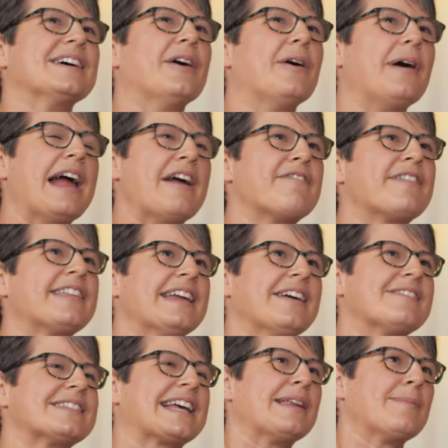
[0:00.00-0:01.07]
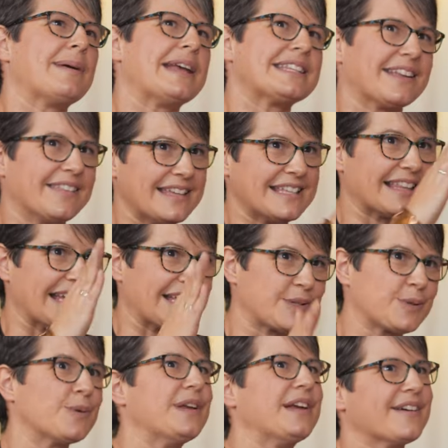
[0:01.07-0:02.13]
so everything was kind of based on these like
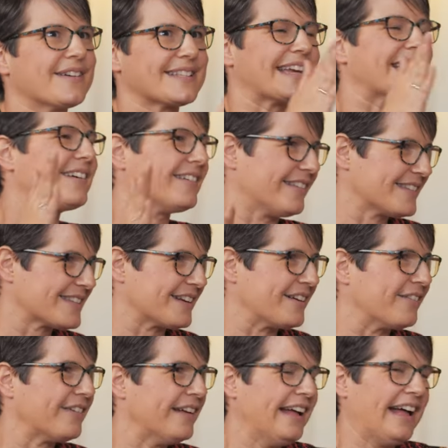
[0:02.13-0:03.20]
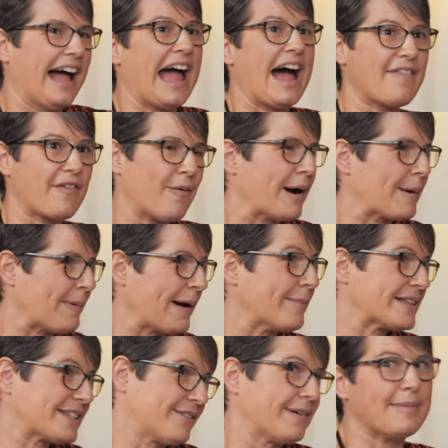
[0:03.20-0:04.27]
two-year cycles of I have a work
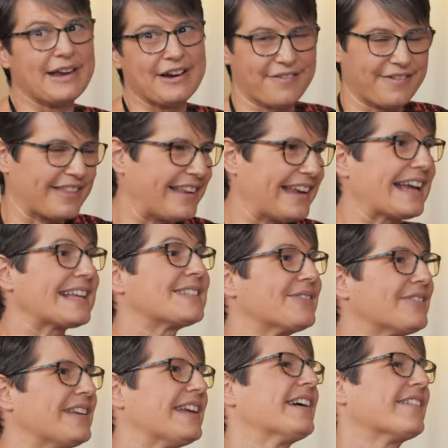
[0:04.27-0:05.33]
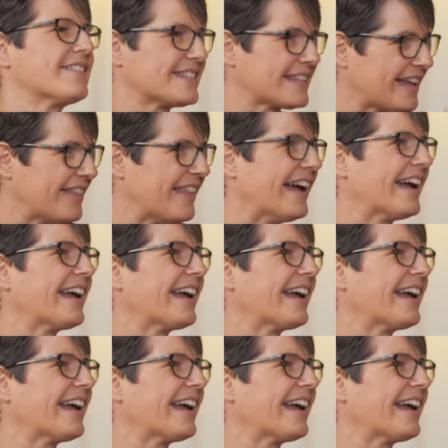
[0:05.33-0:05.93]
permit, so I'm here for the next two years. They would,